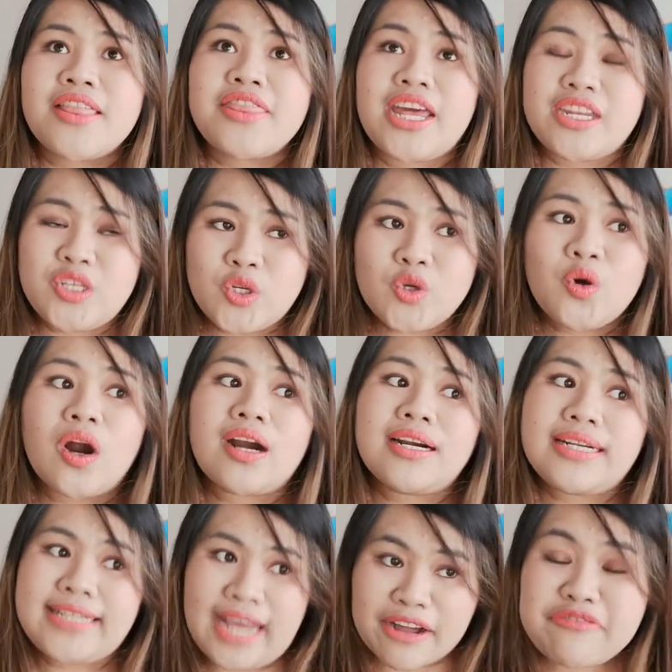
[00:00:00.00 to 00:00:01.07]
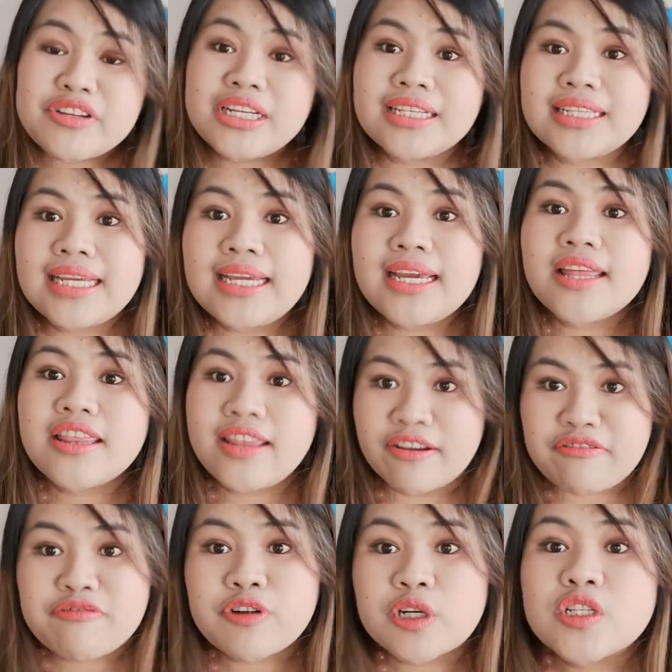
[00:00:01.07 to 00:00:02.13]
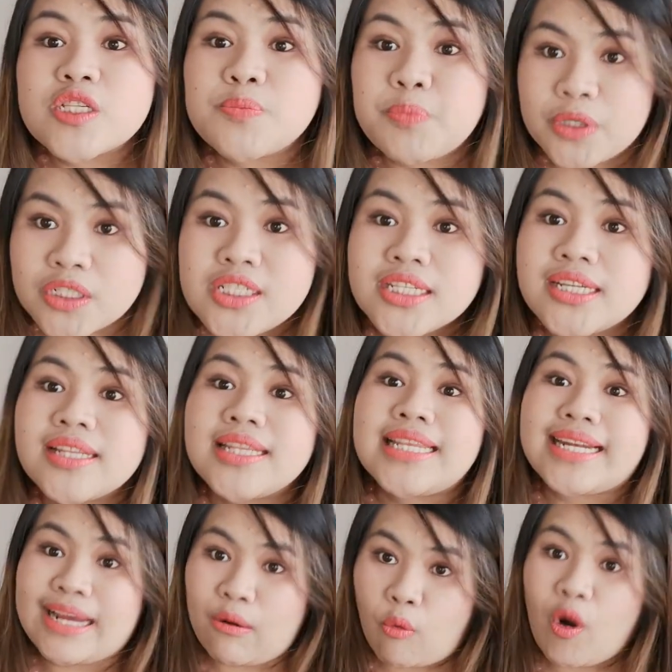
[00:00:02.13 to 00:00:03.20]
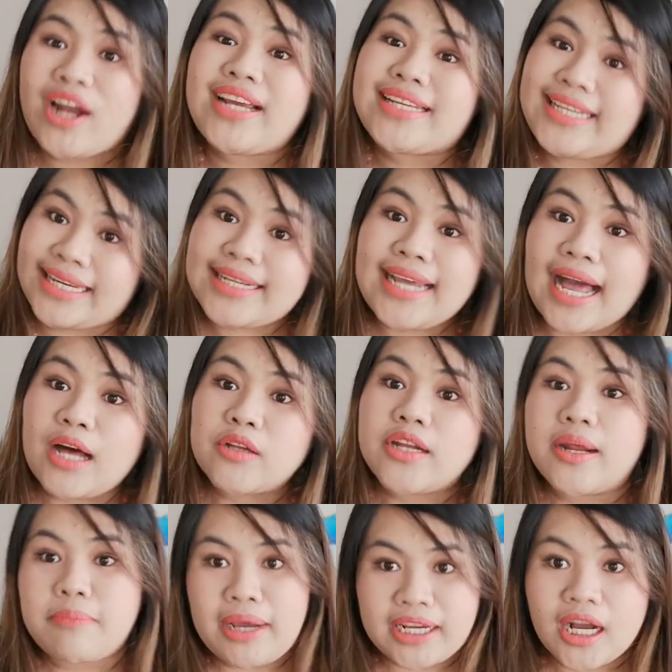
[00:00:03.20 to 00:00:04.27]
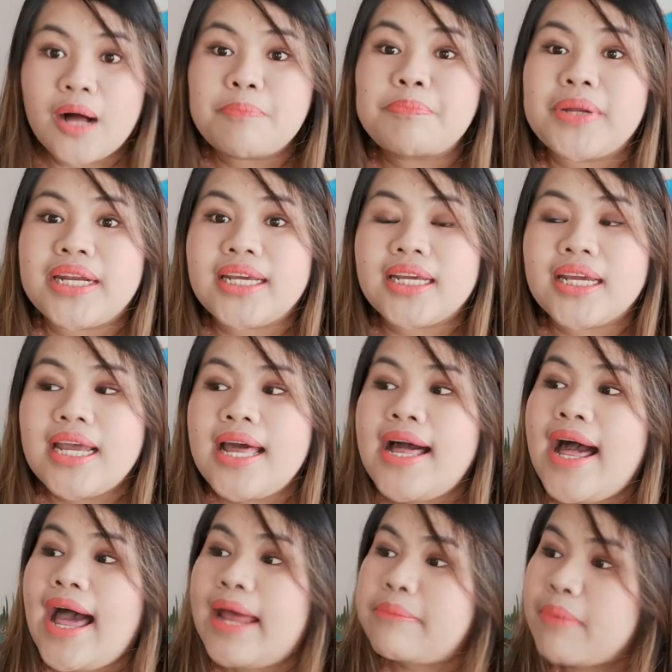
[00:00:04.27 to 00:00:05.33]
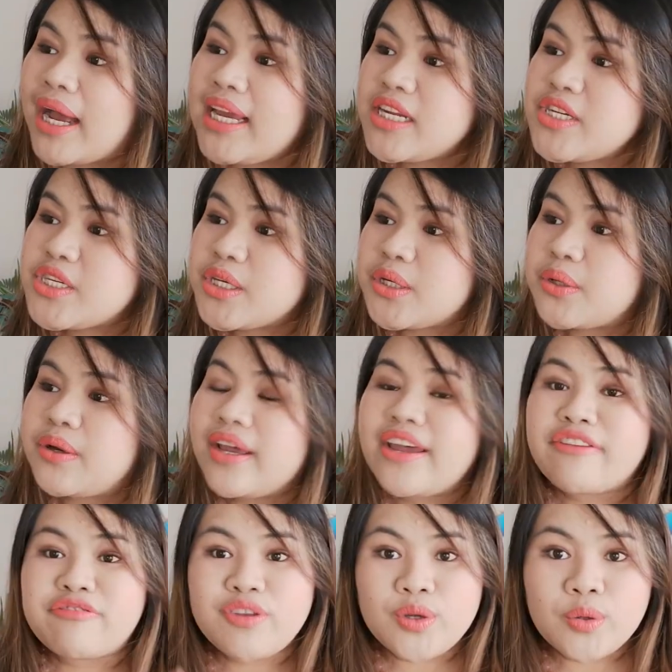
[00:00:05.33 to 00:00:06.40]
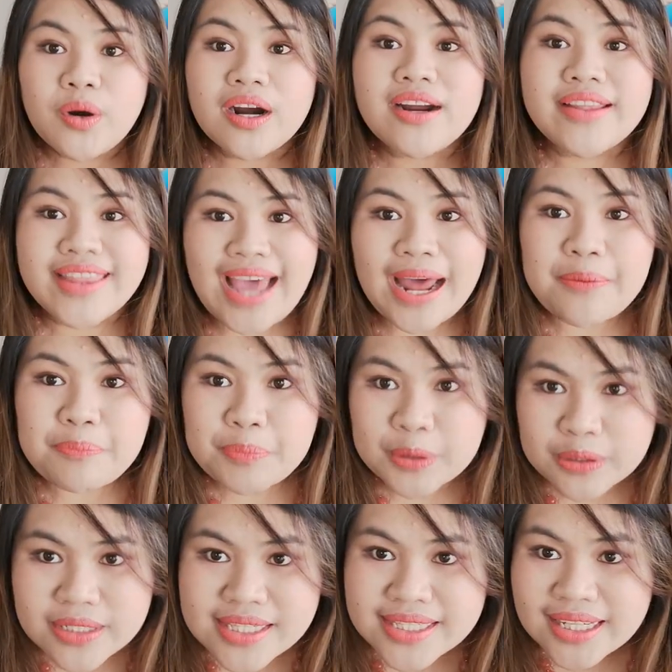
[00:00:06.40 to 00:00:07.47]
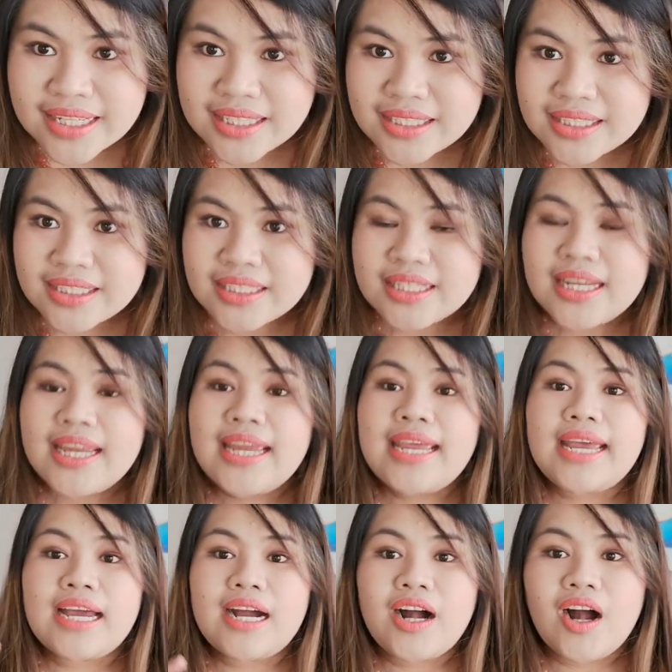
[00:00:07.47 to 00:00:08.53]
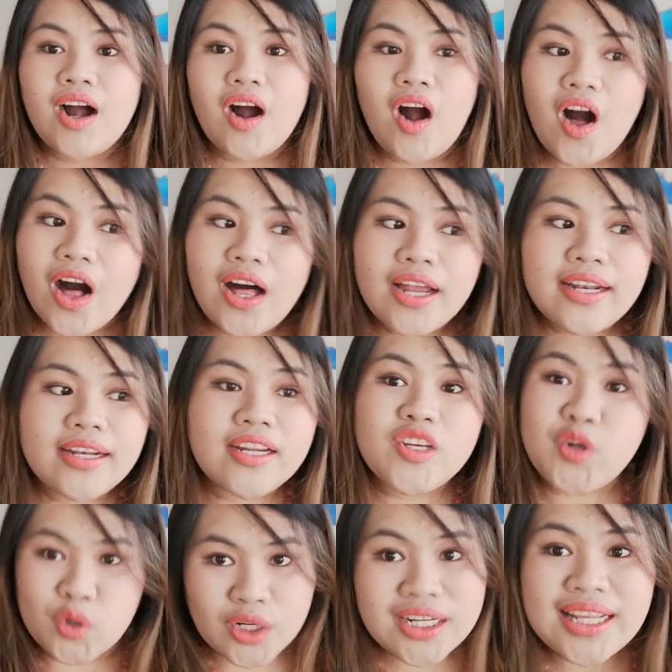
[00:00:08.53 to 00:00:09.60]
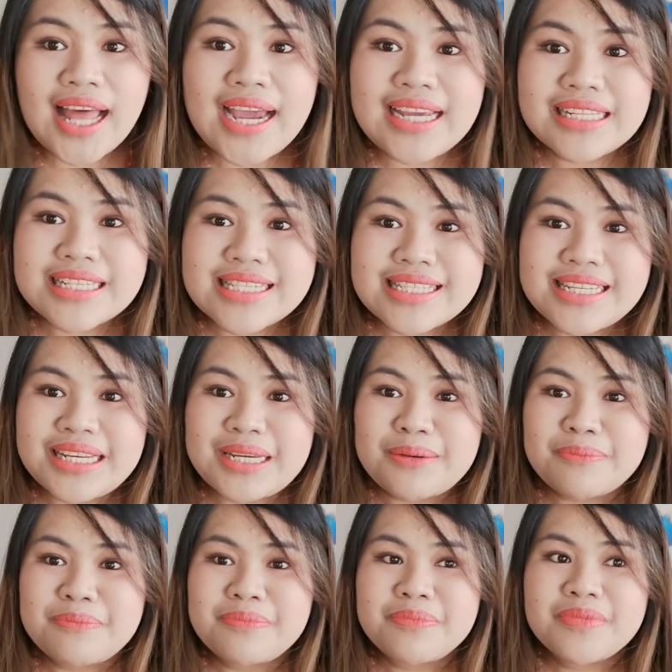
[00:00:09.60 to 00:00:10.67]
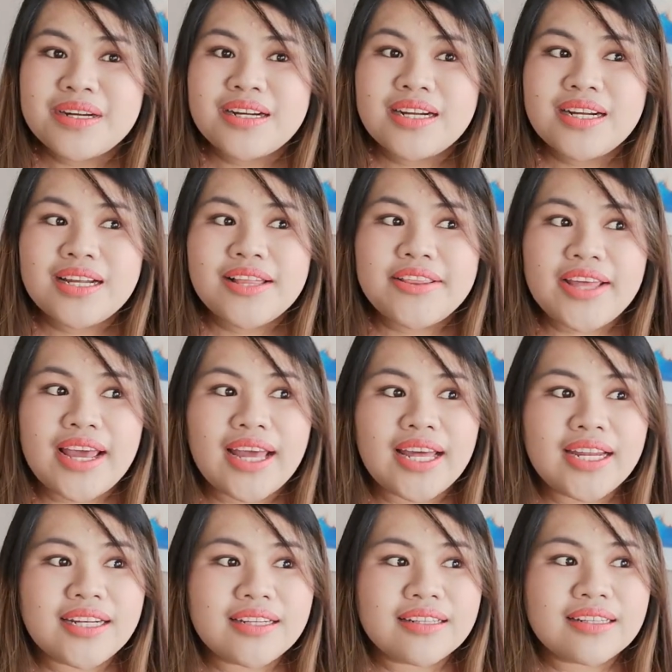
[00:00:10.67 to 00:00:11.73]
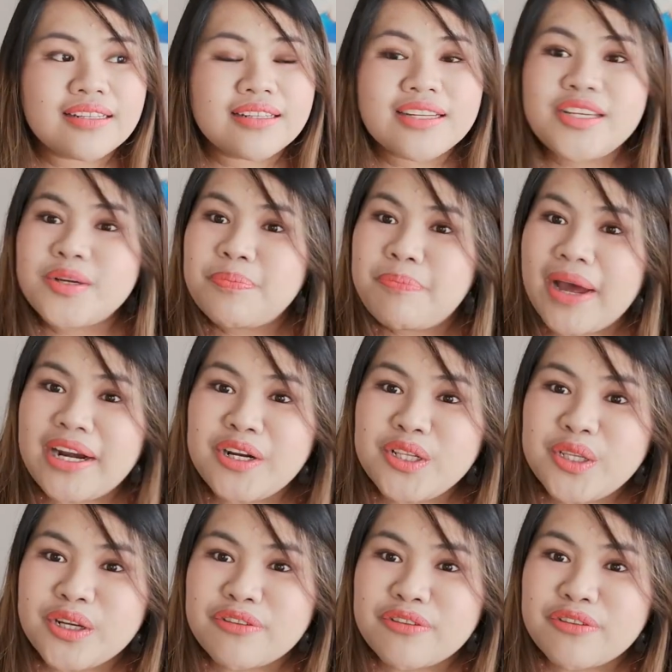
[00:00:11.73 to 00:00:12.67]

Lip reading: then you are definitely the first person that I want to kick out in my company. And mind you, if you are that person on your client's team, then you better